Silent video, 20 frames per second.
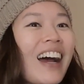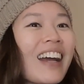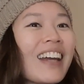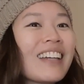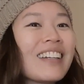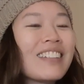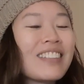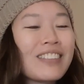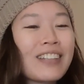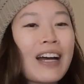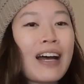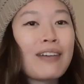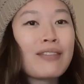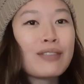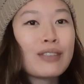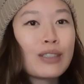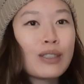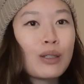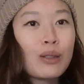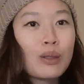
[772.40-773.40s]
You don't have
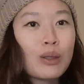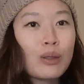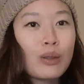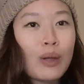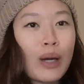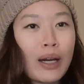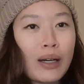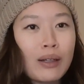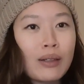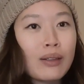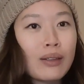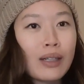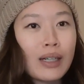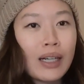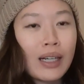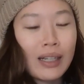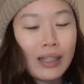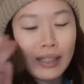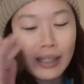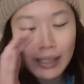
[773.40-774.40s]
no clue how
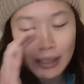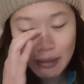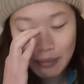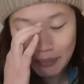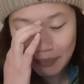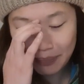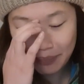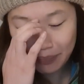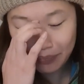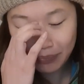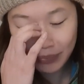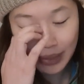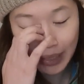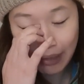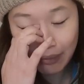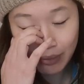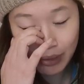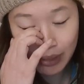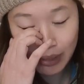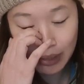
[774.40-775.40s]

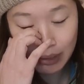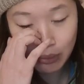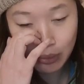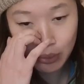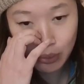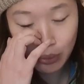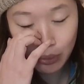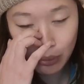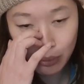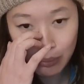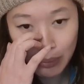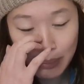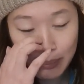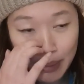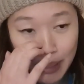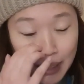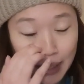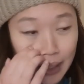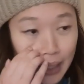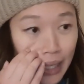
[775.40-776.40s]
everything that was going through my
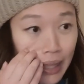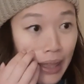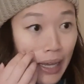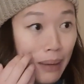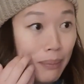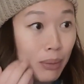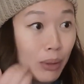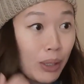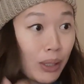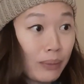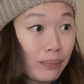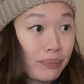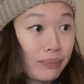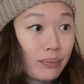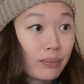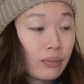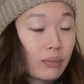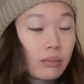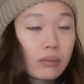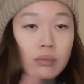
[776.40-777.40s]
mind at that point.
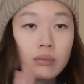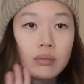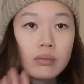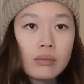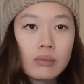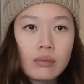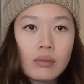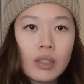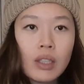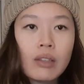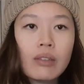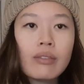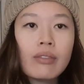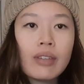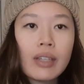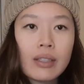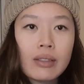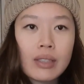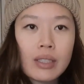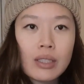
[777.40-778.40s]

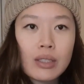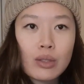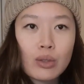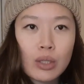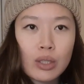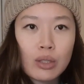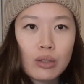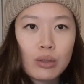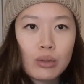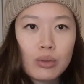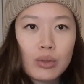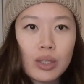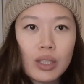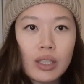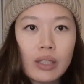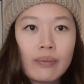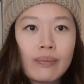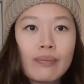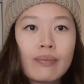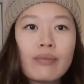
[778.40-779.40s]
Very
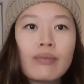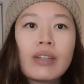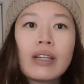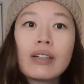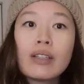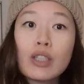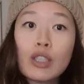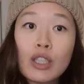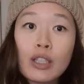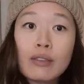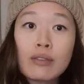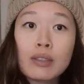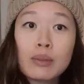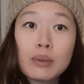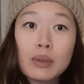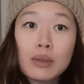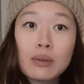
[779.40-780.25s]
stress-inducing, very uncomfortable.